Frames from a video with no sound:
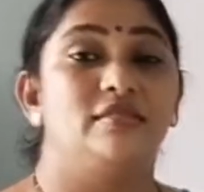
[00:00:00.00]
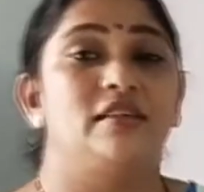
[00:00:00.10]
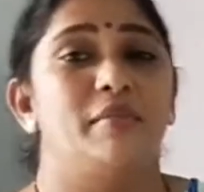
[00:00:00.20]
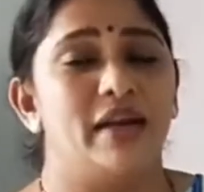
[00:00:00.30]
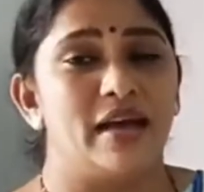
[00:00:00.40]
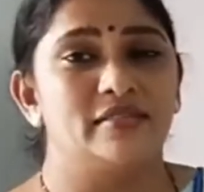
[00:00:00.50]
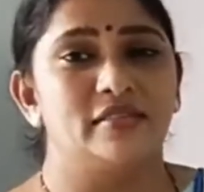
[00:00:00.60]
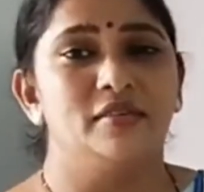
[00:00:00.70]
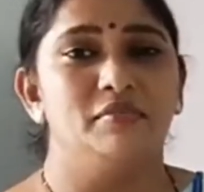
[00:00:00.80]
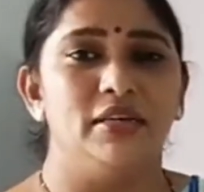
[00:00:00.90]
some are
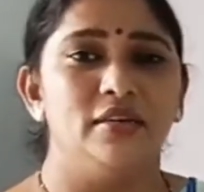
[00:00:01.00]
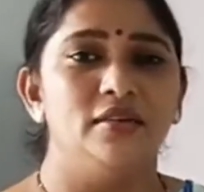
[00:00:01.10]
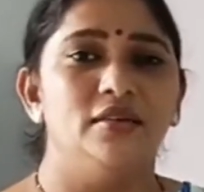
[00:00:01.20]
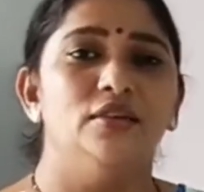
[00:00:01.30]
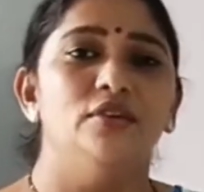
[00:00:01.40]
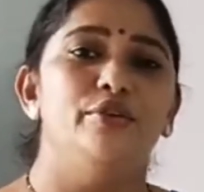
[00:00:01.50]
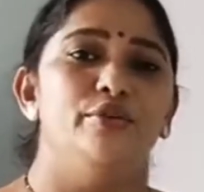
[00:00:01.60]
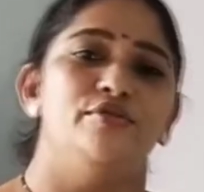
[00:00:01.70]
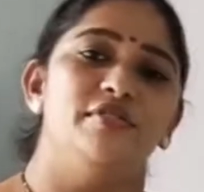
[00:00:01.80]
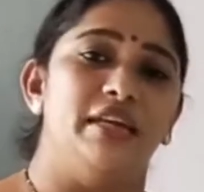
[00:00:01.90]
asking me to
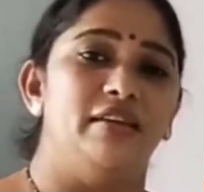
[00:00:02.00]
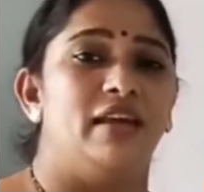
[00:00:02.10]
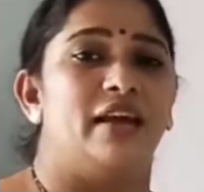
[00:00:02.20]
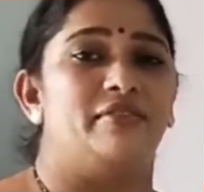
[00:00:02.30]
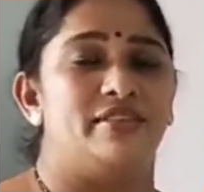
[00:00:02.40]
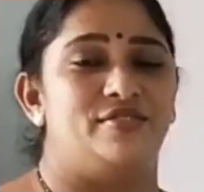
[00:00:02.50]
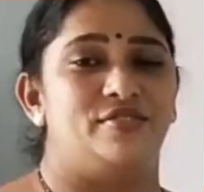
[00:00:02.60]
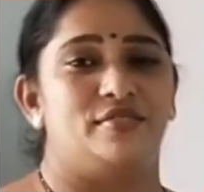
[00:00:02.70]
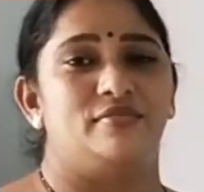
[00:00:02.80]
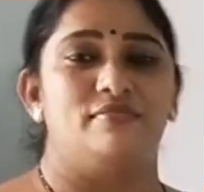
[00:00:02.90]
use native language,